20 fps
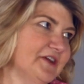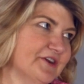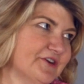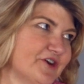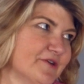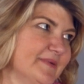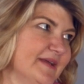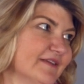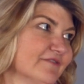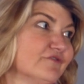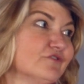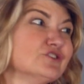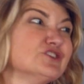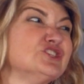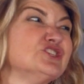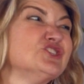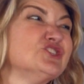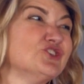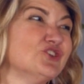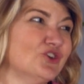an army, for
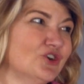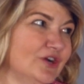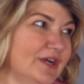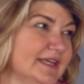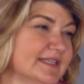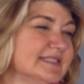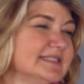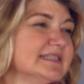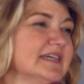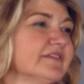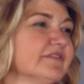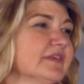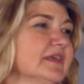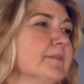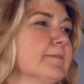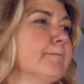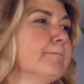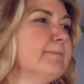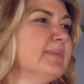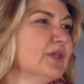sure. It's
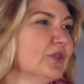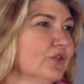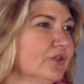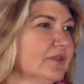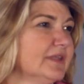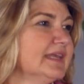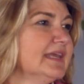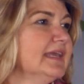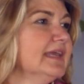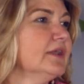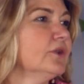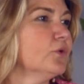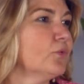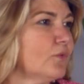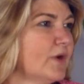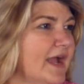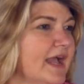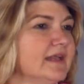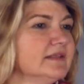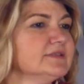definitely building
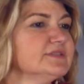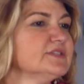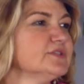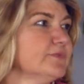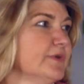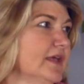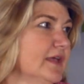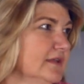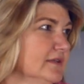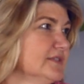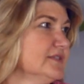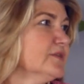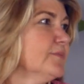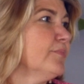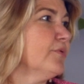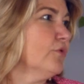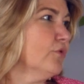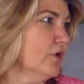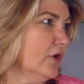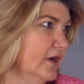groundswell
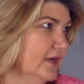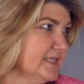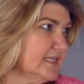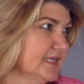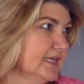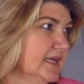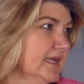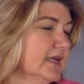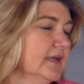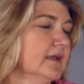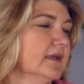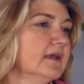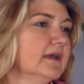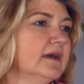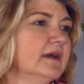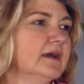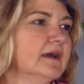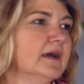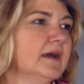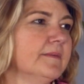support.
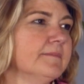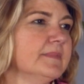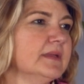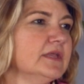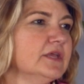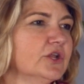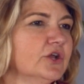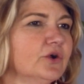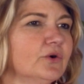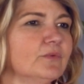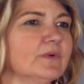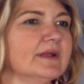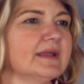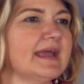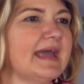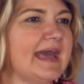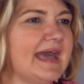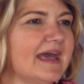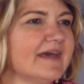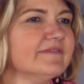Um, you know,
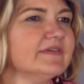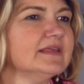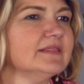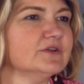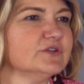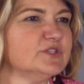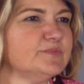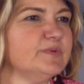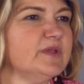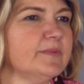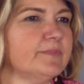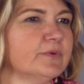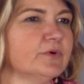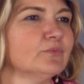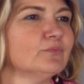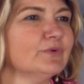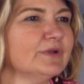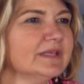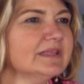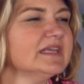having those
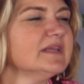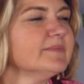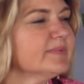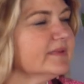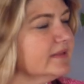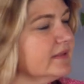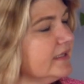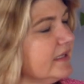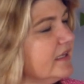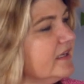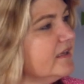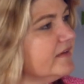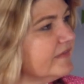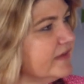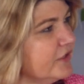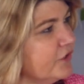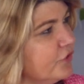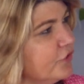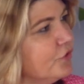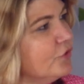people really believe
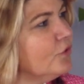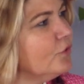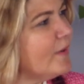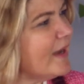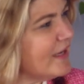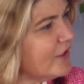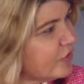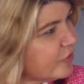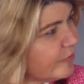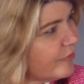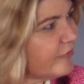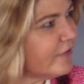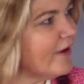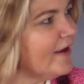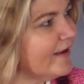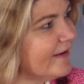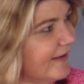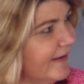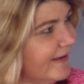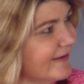in you and your
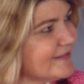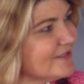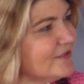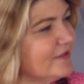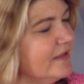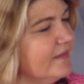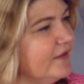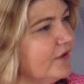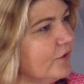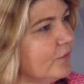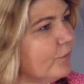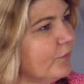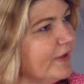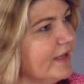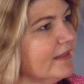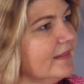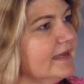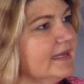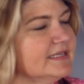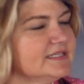product so that they're
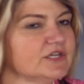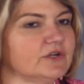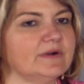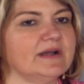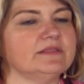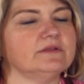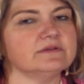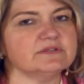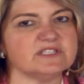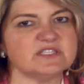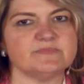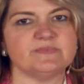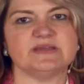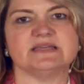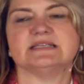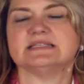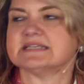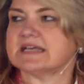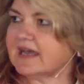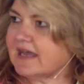willing to go out there and
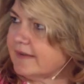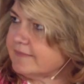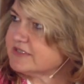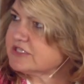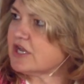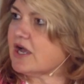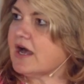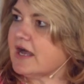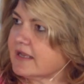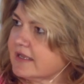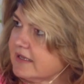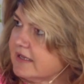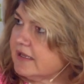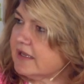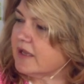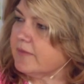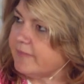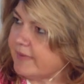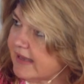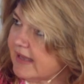spend time talking
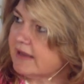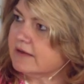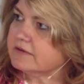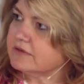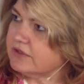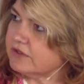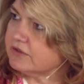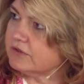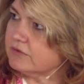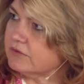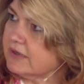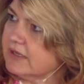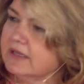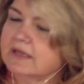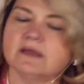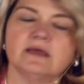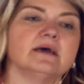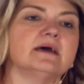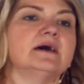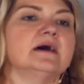about you
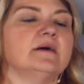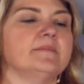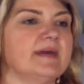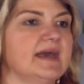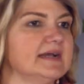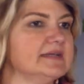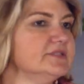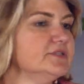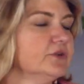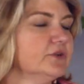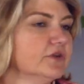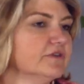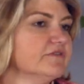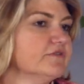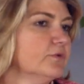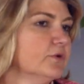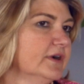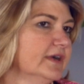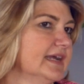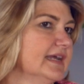um, as you go forward.